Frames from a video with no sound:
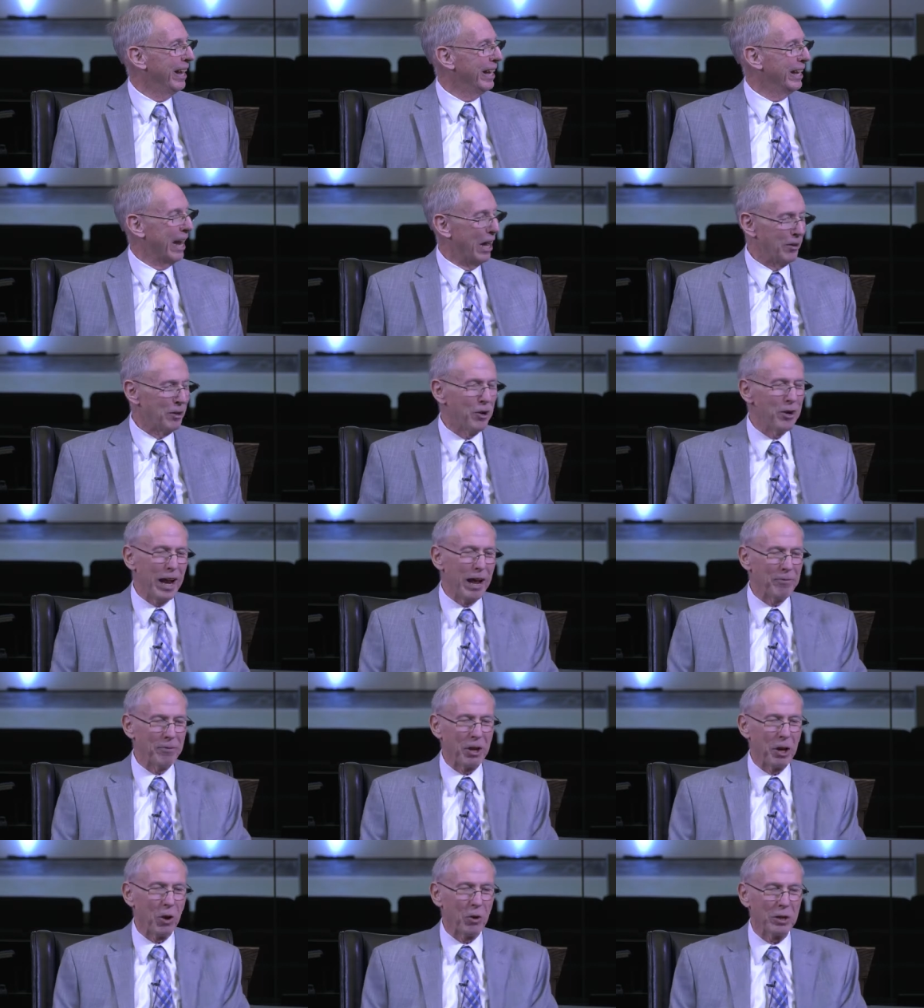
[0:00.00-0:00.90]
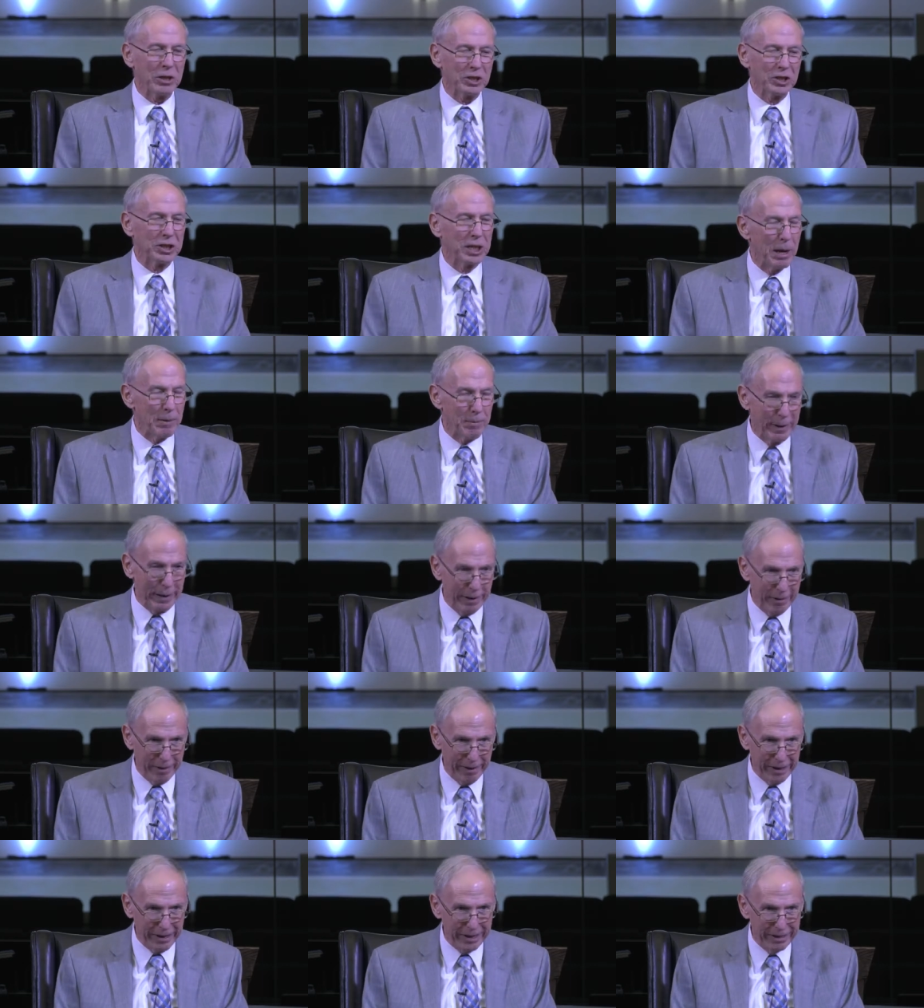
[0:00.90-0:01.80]
Now, you'd have to go to
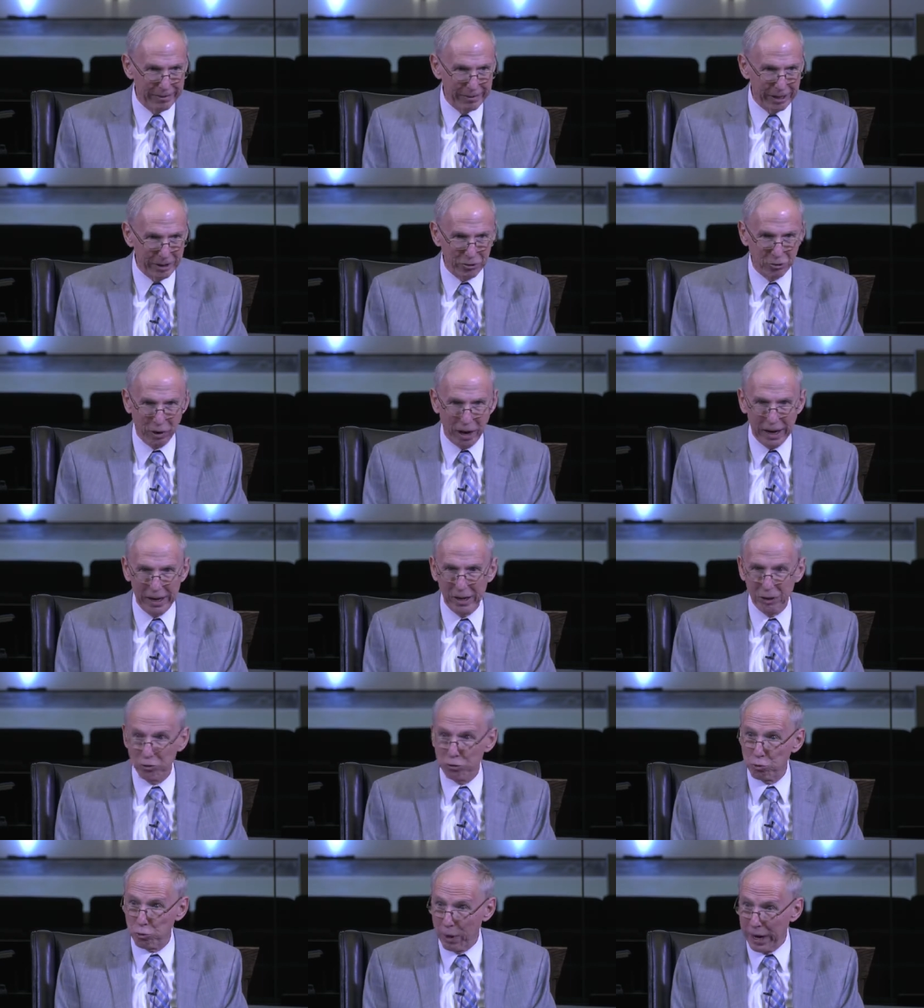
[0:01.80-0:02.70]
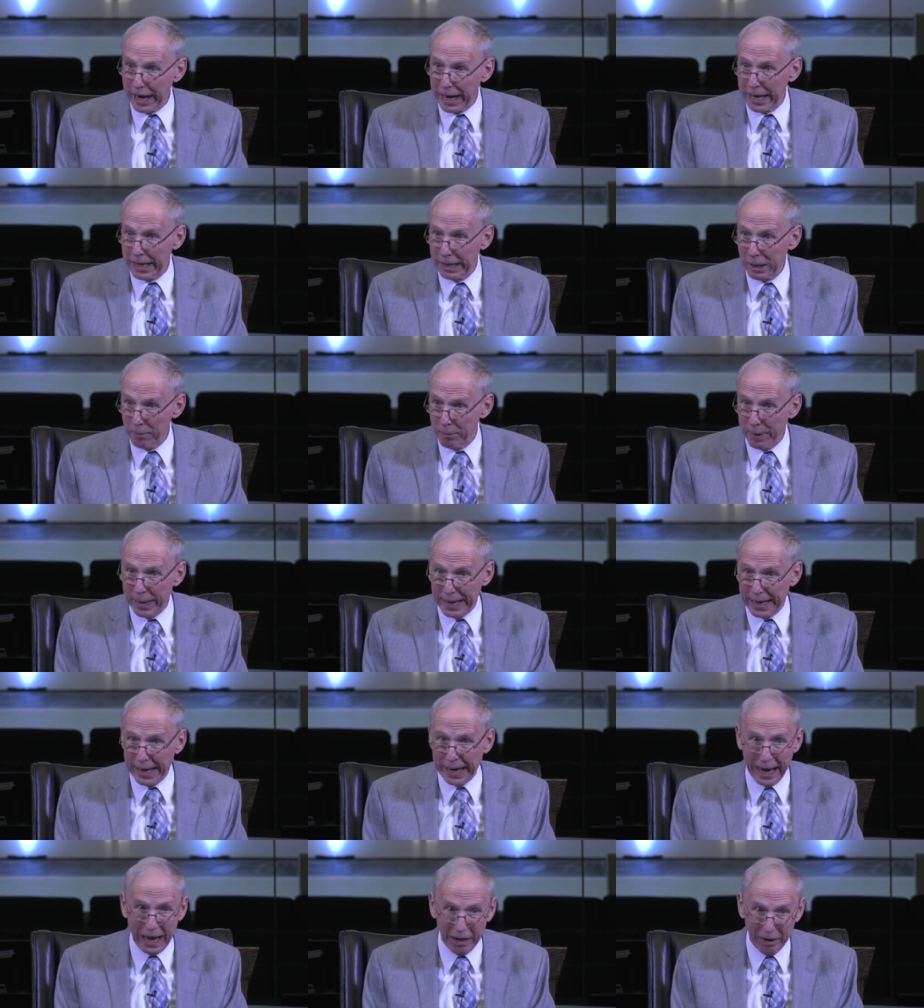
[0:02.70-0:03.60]
seminary to try to drain the
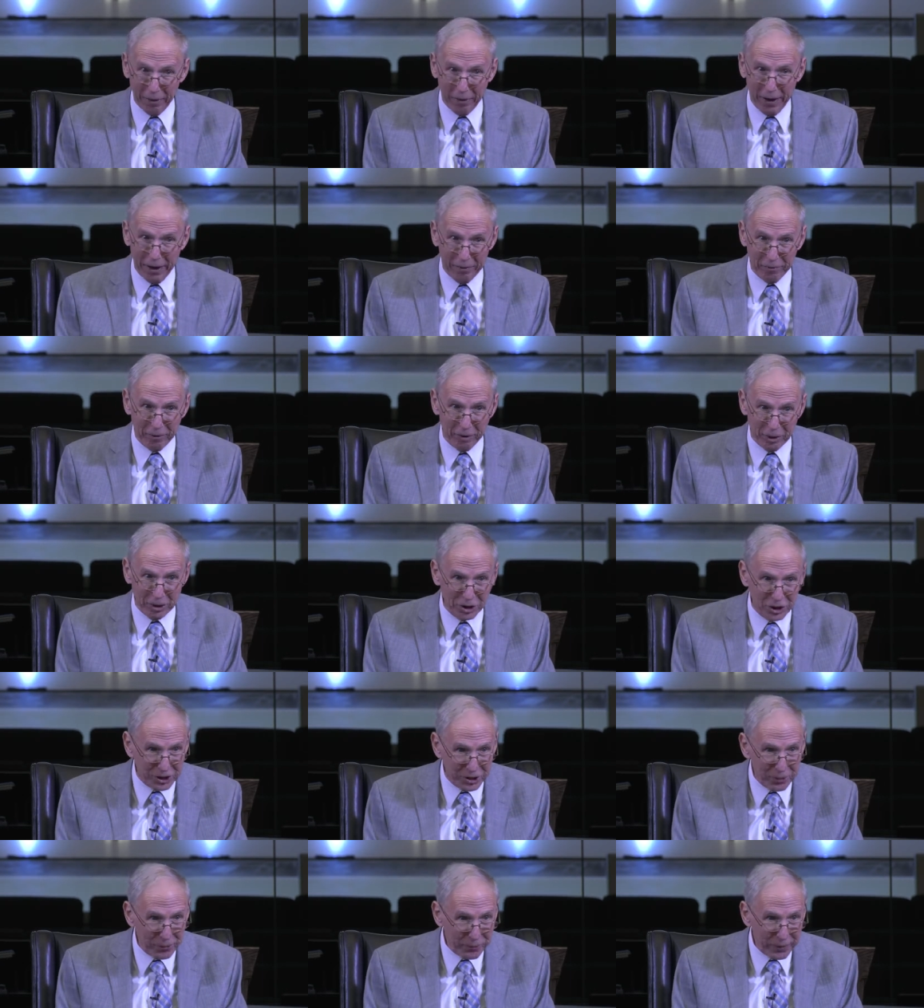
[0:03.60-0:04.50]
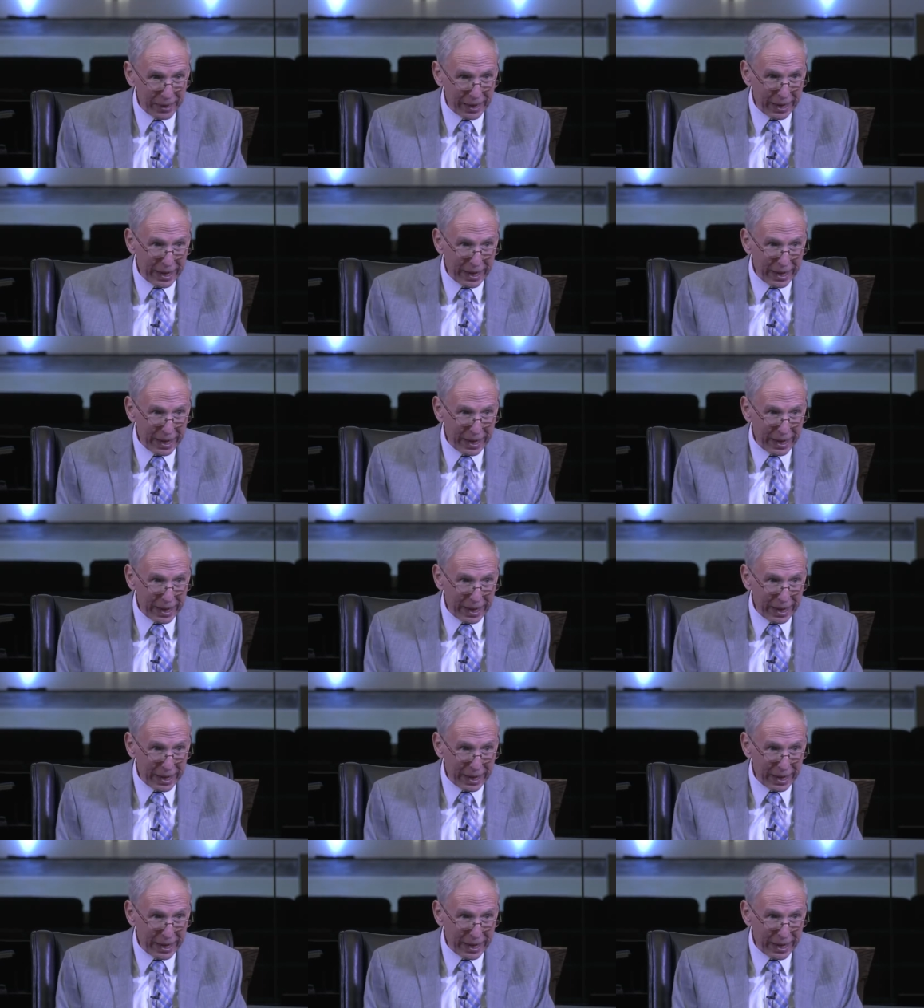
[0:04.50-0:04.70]
meaning out of that verse.